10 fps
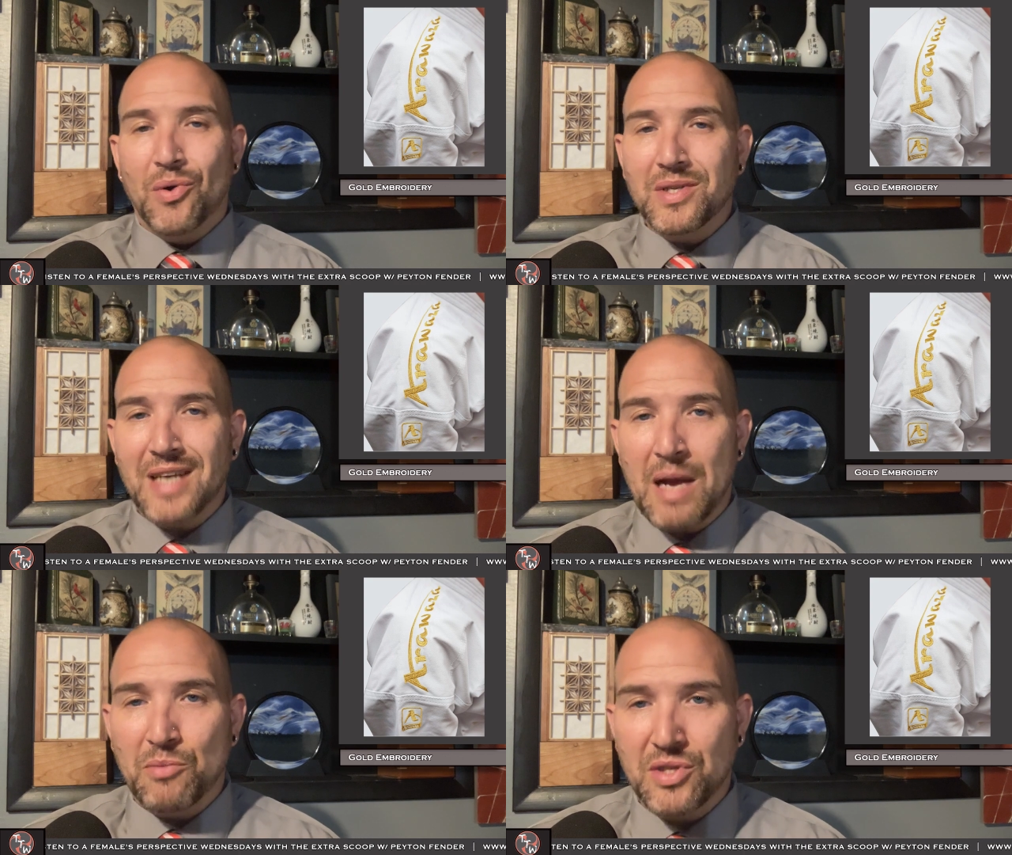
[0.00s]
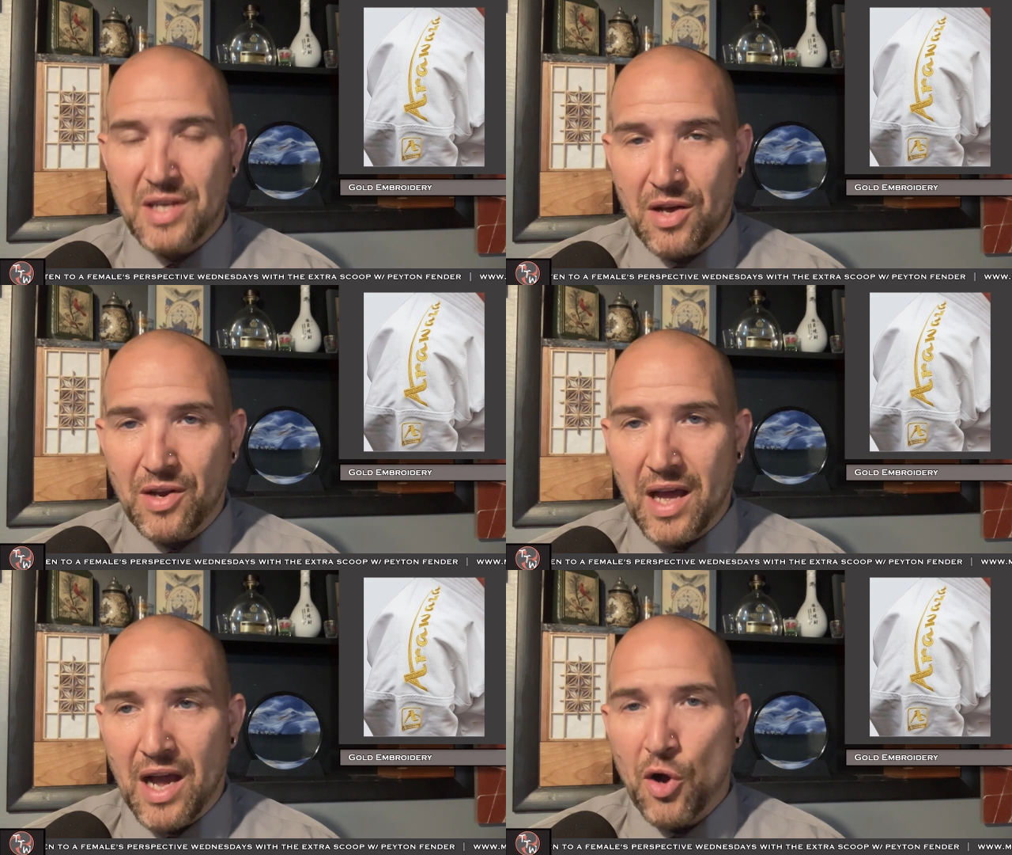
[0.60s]
time will tell,
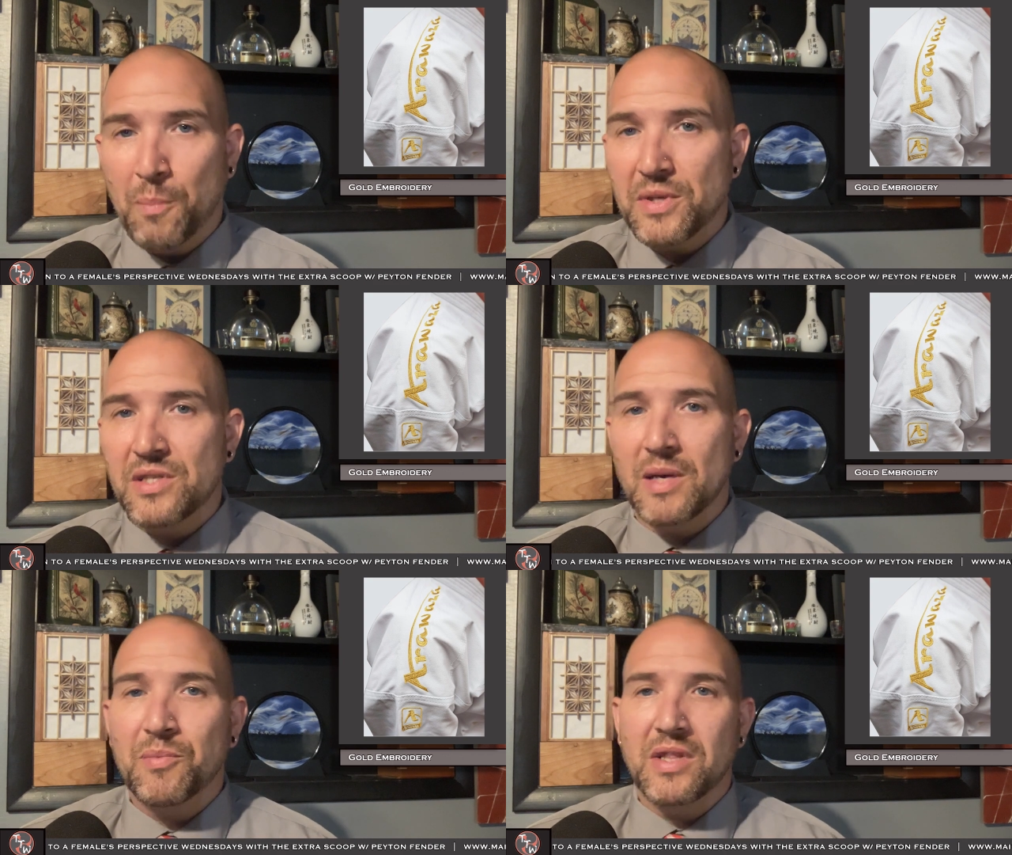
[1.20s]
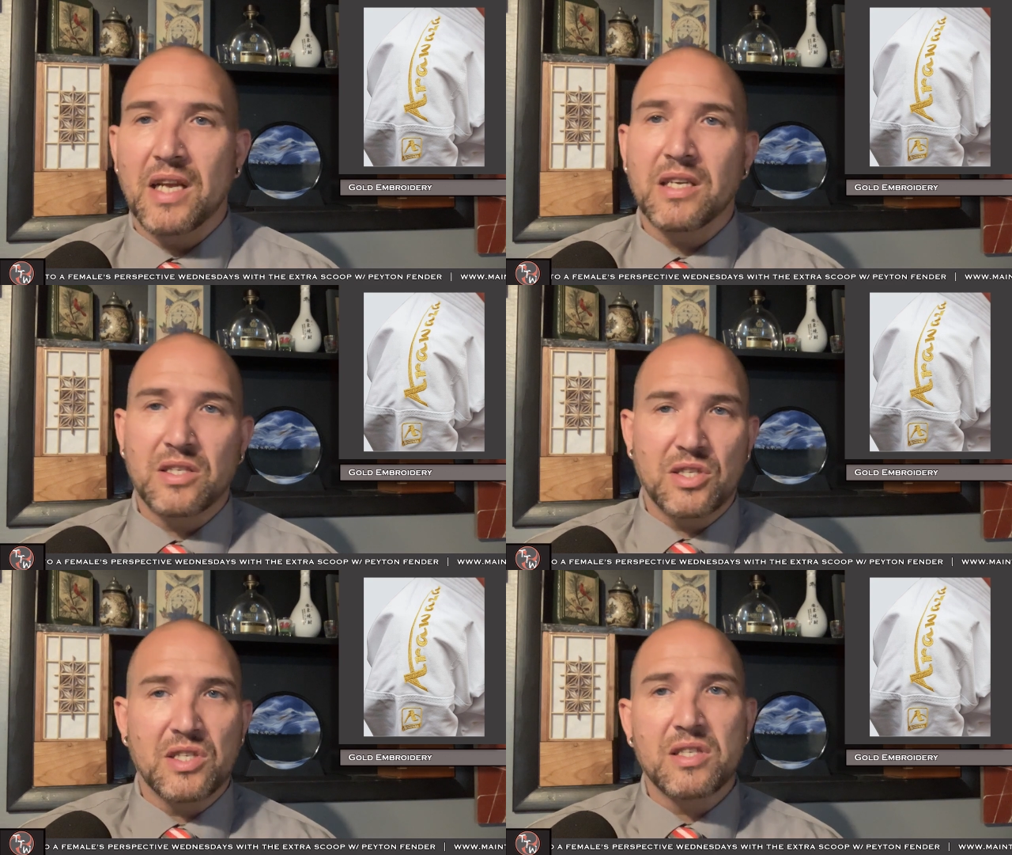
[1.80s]
and I hope it's something that
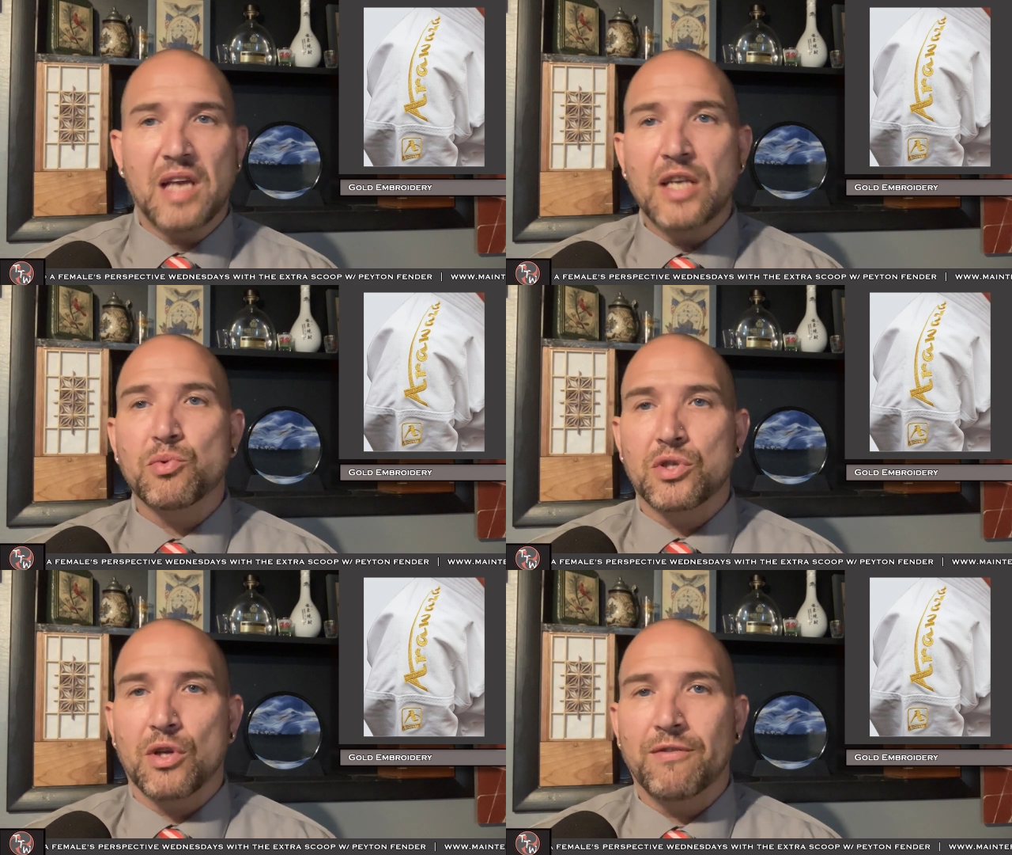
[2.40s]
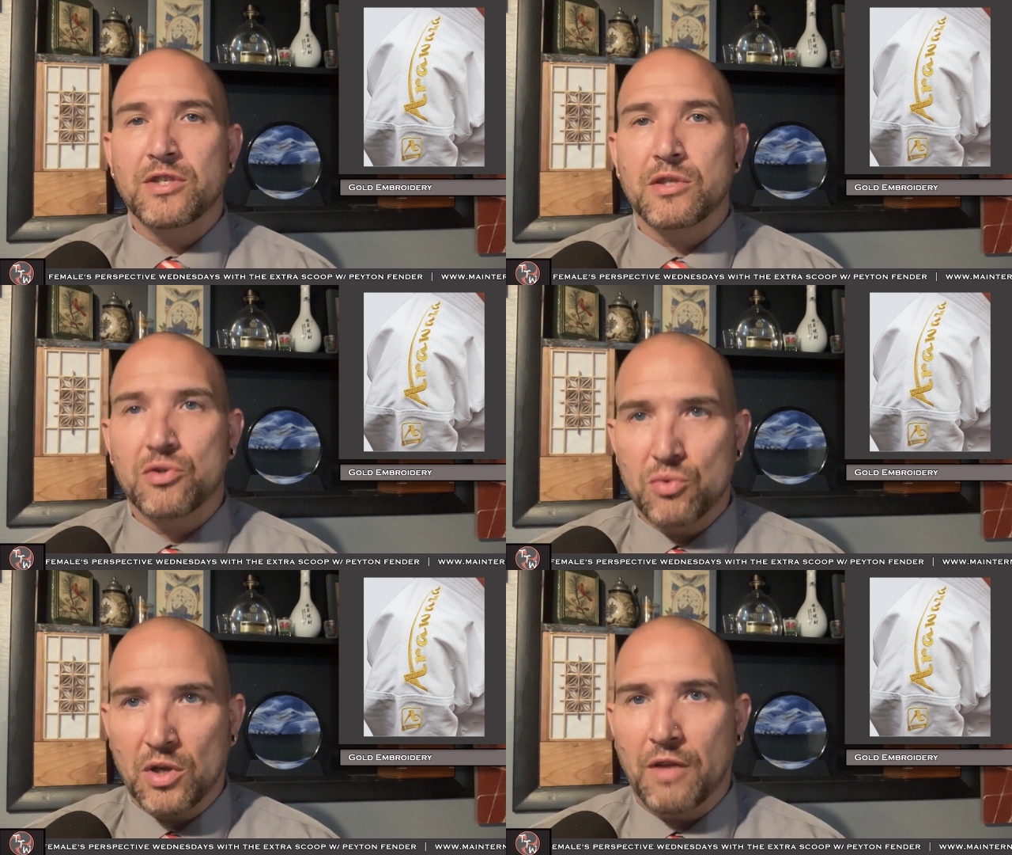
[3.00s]
stays reserved
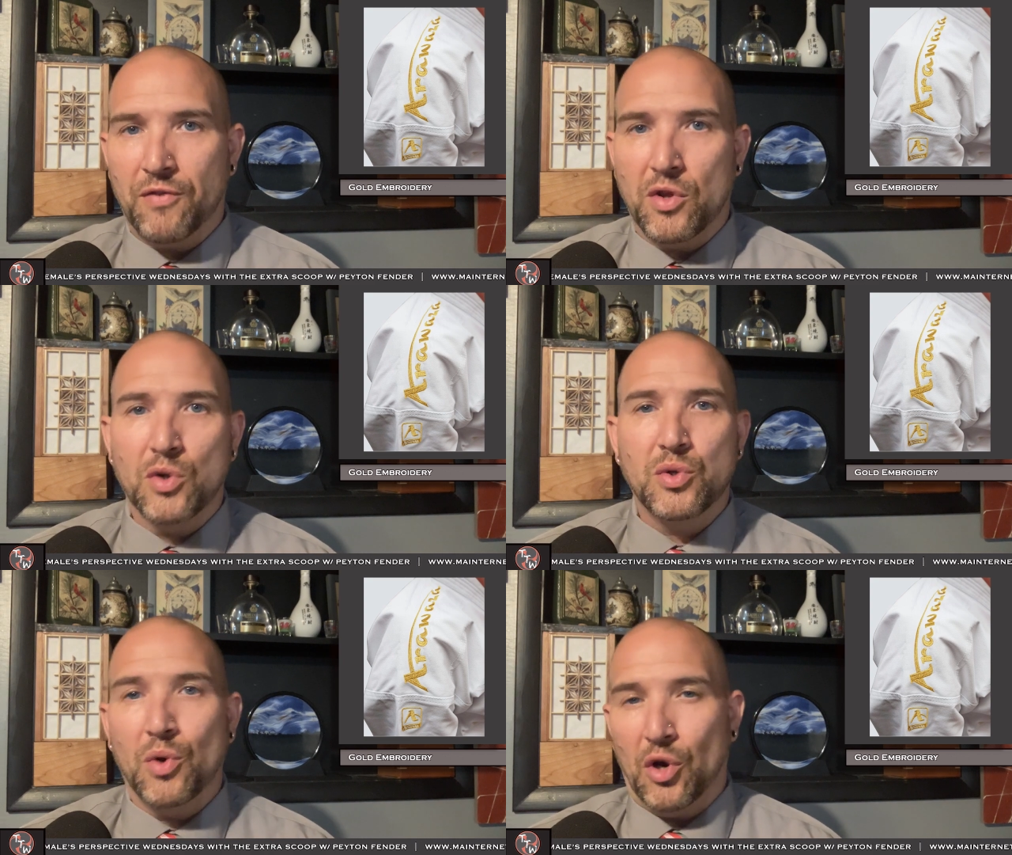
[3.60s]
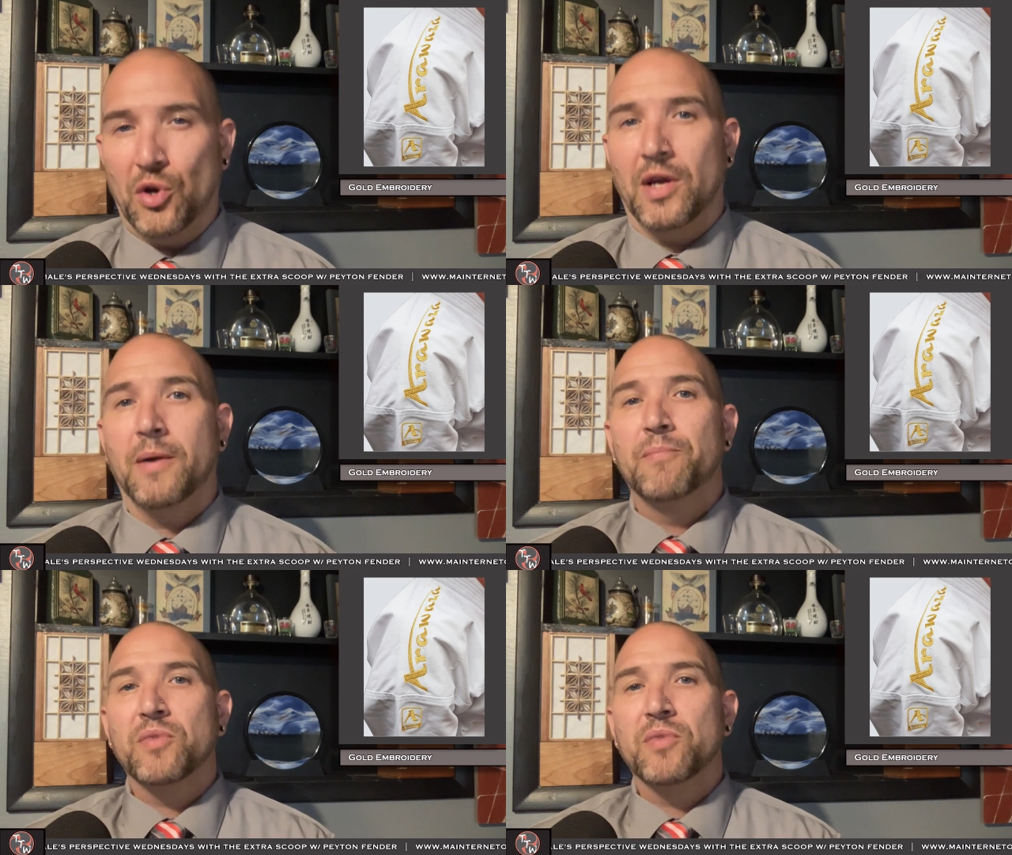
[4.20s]
strictly for those who earn it.